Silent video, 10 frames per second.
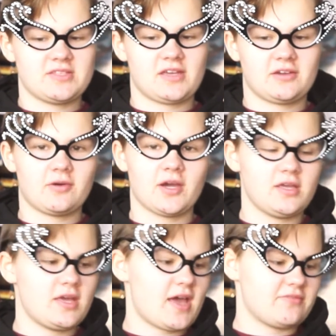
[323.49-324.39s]
They're
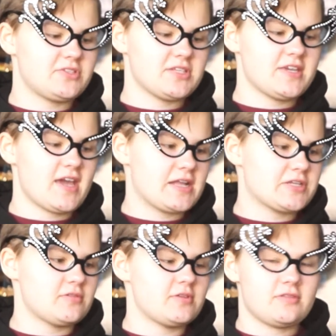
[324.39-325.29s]
quite hefty
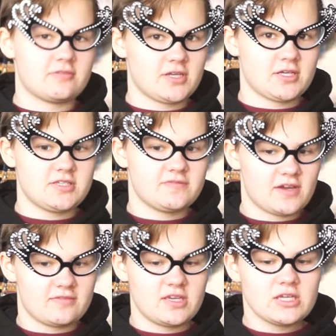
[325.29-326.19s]
and only
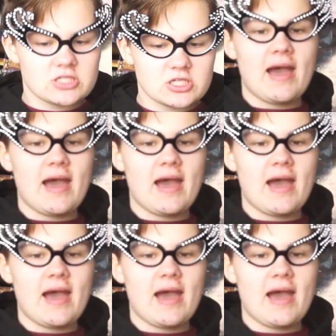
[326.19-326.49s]
£3.95 each.